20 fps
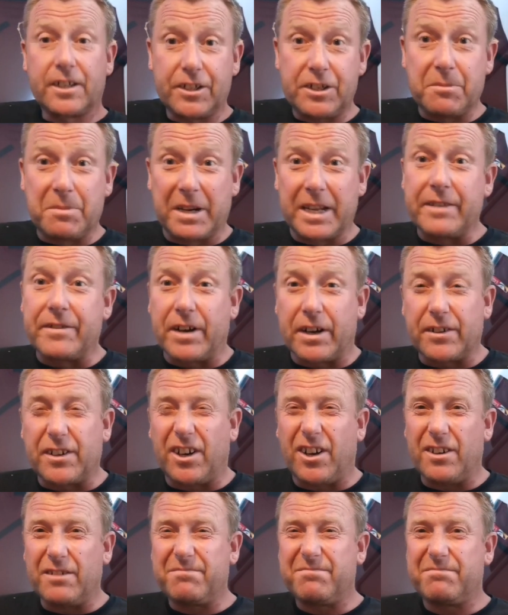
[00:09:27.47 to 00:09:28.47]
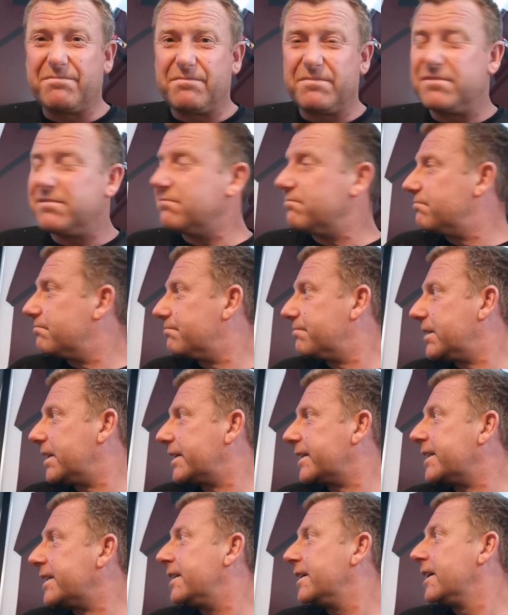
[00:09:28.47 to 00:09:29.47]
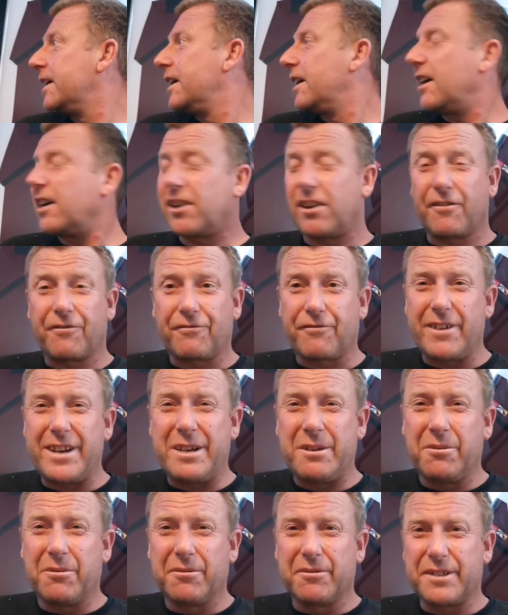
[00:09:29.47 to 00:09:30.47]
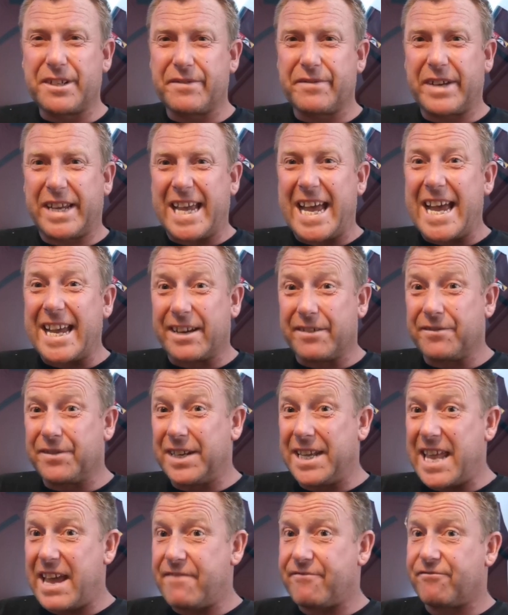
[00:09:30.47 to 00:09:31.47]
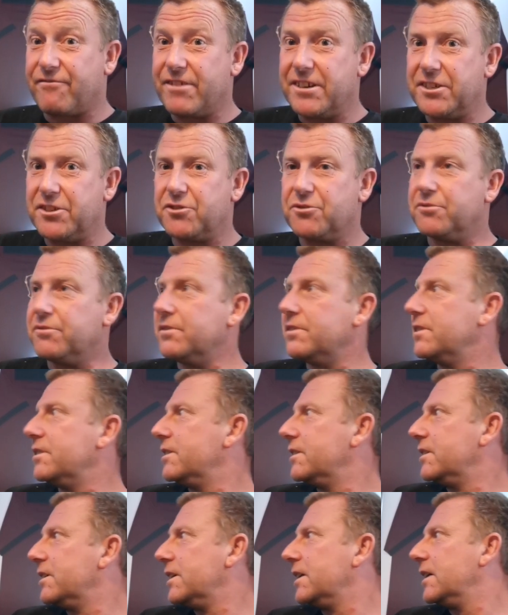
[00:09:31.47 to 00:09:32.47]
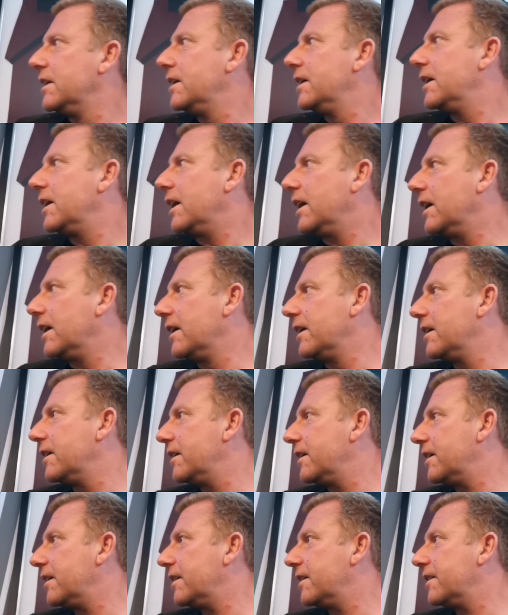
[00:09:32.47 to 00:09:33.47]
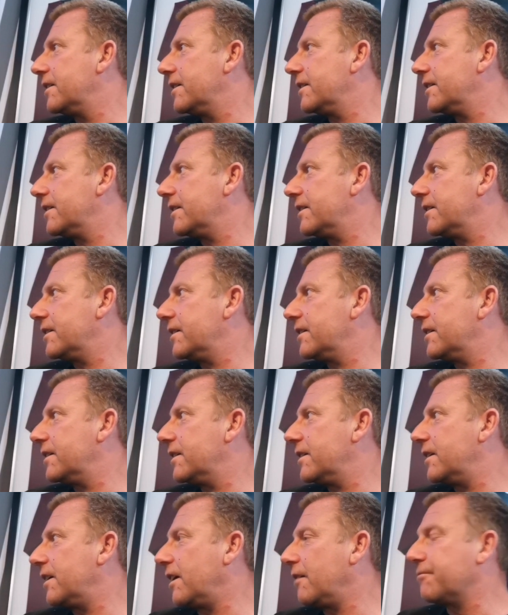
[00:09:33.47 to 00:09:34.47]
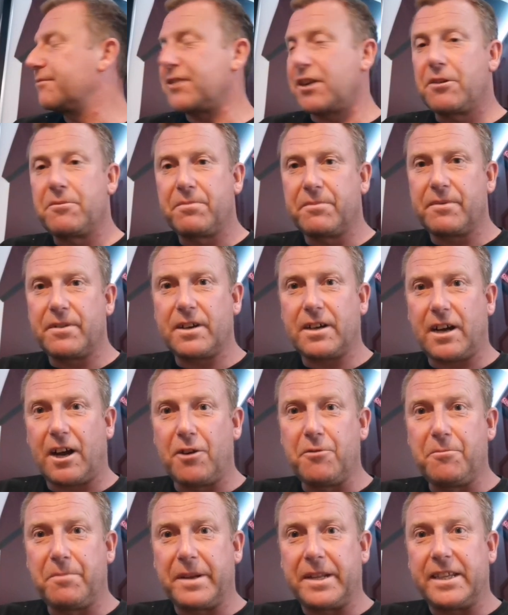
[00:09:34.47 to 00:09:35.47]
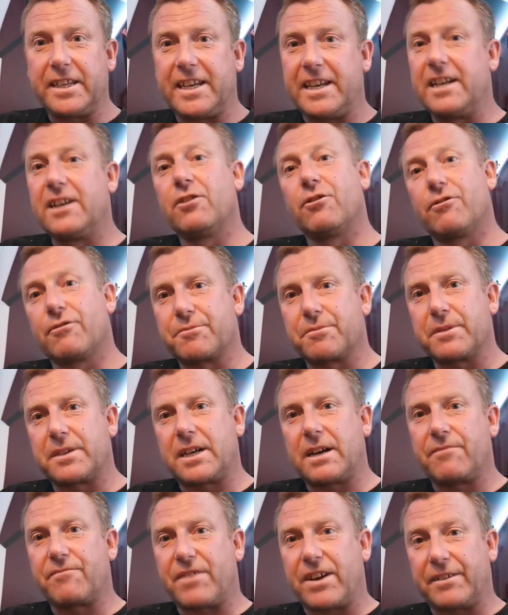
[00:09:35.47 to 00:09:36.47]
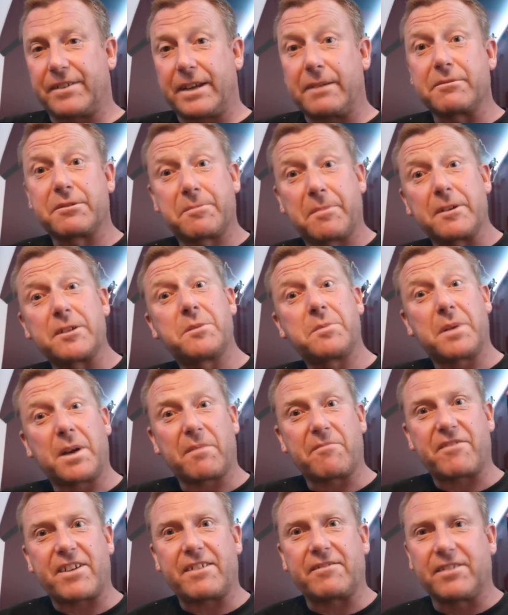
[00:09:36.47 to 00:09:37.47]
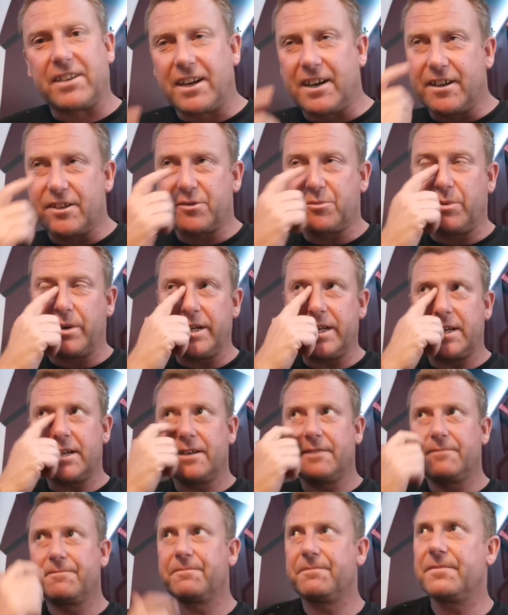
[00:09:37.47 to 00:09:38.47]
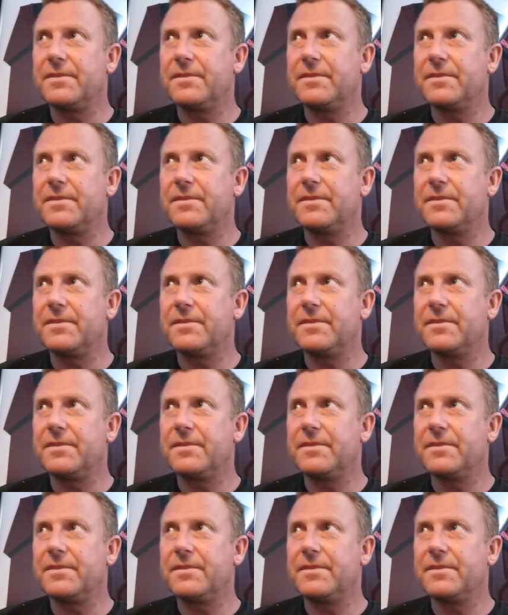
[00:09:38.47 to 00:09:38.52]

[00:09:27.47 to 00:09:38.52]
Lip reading: you believe it? I got 3/4 of a keg of Leffe Ritual. I was hoping the in-laws would come around. They were supposed to come around last week.